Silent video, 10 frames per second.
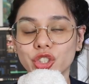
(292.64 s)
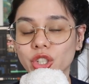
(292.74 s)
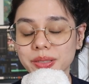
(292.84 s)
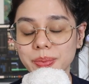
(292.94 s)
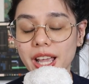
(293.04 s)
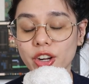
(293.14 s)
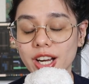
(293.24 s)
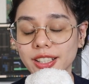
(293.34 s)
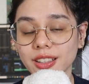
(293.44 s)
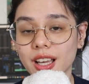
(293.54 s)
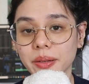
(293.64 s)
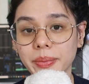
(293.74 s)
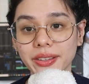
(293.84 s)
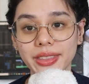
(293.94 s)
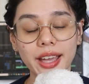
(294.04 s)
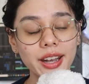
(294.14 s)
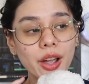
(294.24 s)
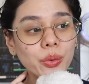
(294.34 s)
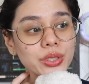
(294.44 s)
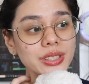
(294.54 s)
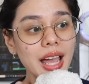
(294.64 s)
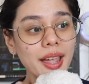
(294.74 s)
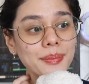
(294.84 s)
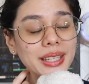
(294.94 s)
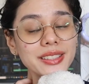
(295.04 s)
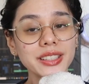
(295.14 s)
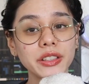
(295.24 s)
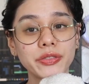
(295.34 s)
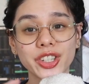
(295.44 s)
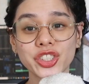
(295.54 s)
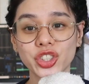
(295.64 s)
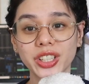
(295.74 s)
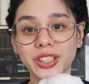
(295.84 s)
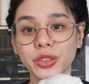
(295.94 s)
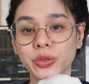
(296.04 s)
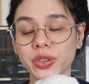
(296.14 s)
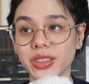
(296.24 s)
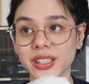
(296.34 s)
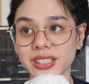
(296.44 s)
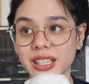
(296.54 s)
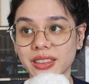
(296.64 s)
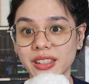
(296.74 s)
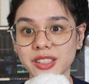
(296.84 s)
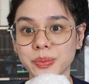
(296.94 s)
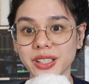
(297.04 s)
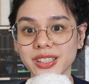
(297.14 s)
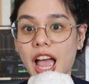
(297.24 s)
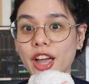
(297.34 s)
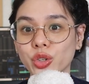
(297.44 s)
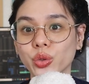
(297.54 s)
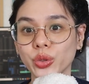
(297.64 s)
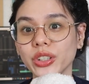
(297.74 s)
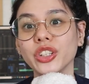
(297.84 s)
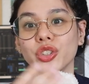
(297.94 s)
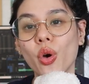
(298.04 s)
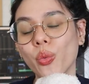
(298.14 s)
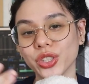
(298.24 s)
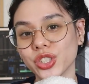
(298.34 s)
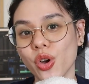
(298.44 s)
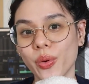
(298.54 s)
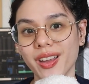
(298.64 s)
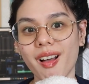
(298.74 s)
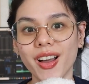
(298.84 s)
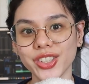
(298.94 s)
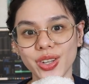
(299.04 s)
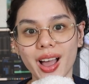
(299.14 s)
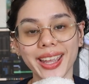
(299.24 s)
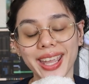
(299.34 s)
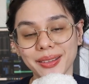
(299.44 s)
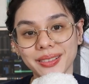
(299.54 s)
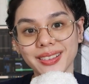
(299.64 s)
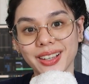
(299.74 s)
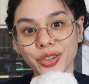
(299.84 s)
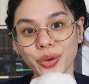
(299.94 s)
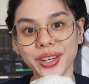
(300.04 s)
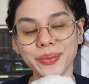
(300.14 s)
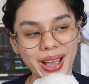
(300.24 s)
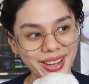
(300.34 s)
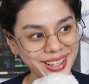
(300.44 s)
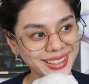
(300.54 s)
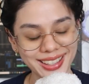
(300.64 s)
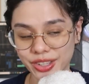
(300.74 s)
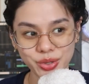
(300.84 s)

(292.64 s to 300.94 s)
trust me, I cried a lot about that. I was, I'm easily frustrated over things like these because I don't really know what's going on, so I get annoyed about it. There